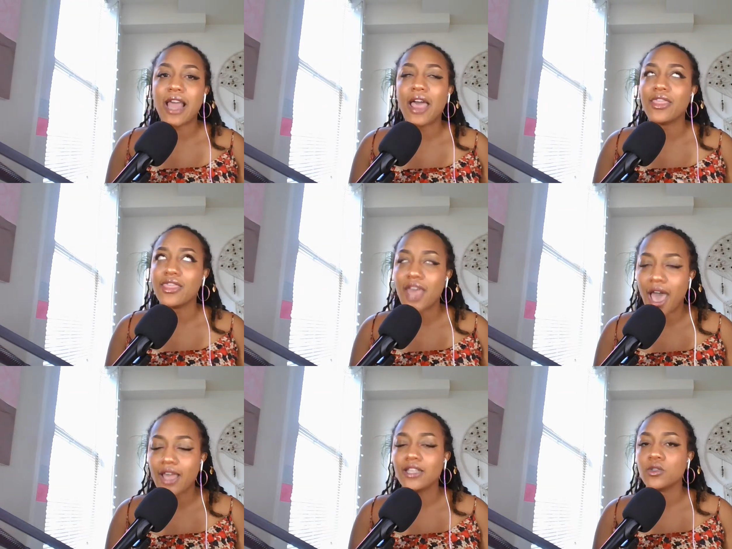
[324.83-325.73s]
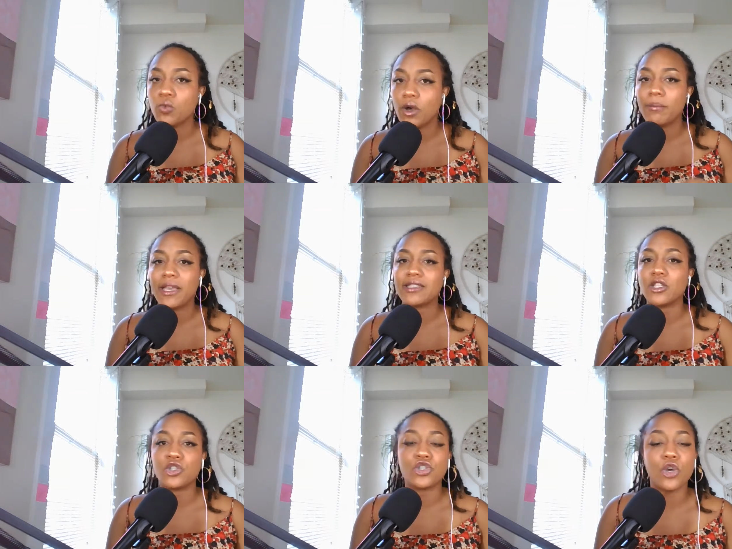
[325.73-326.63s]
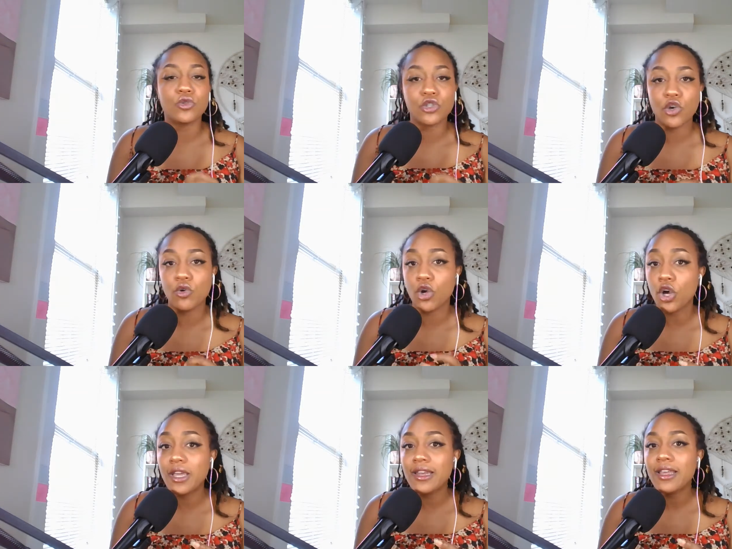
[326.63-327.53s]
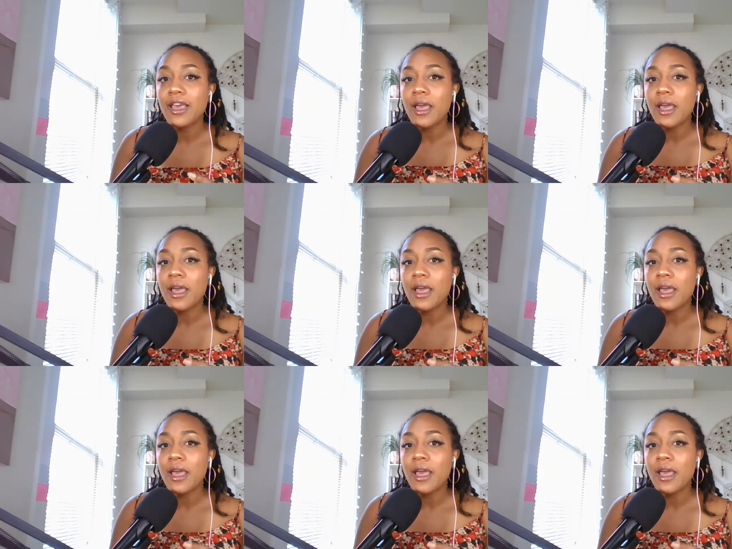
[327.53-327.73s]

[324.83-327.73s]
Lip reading: And that is what makes this show so good,